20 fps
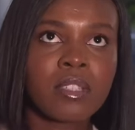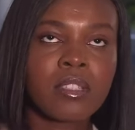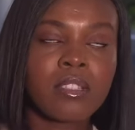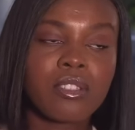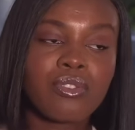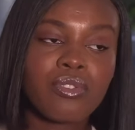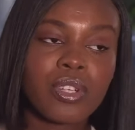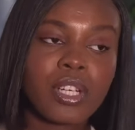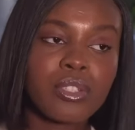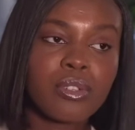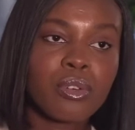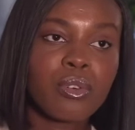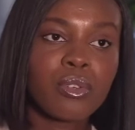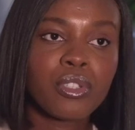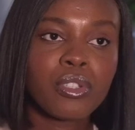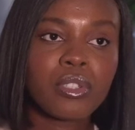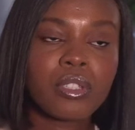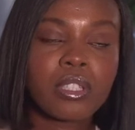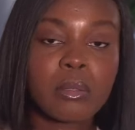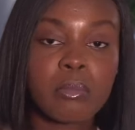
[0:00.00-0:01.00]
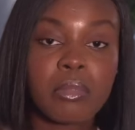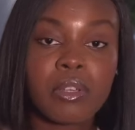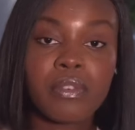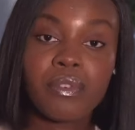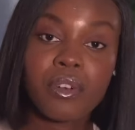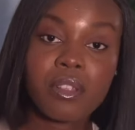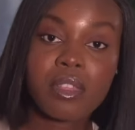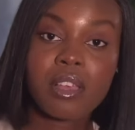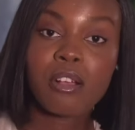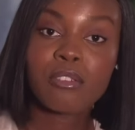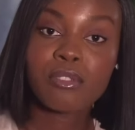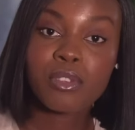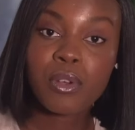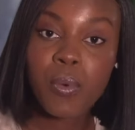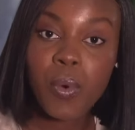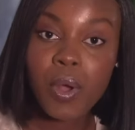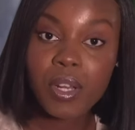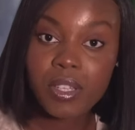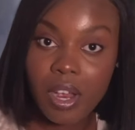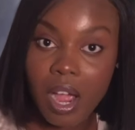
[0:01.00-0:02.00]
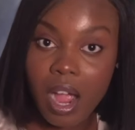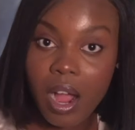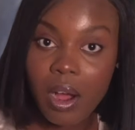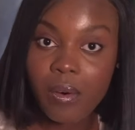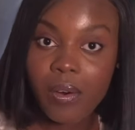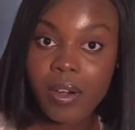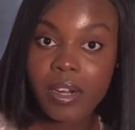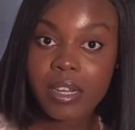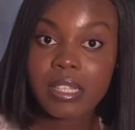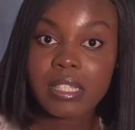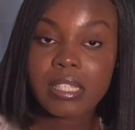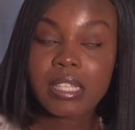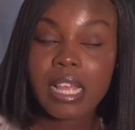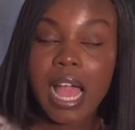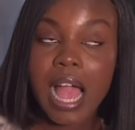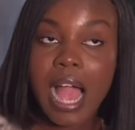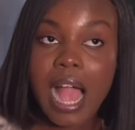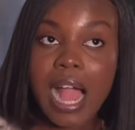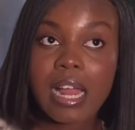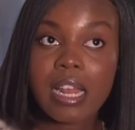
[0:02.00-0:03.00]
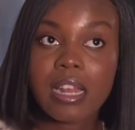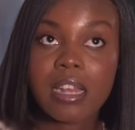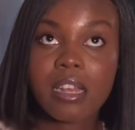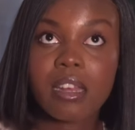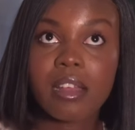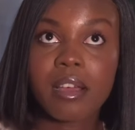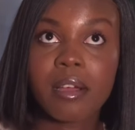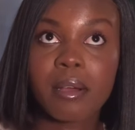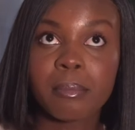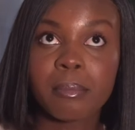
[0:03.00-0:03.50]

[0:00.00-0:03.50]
the threshold used to be 4,000 watch hours and